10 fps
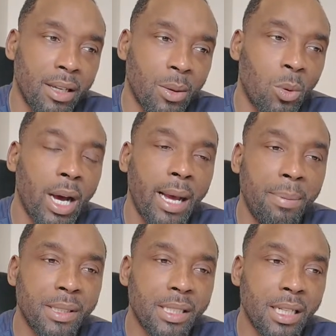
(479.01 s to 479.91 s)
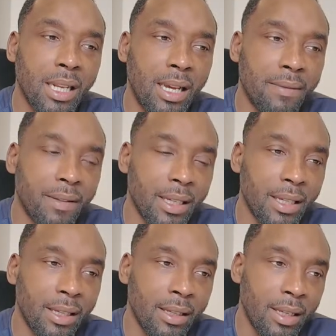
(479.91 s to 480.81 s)
What happens in life,
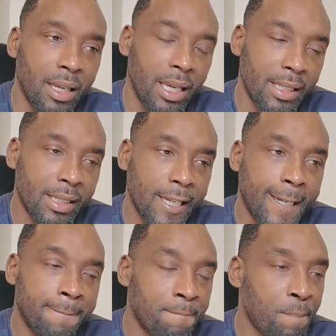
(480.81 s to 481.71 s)
yeah, is that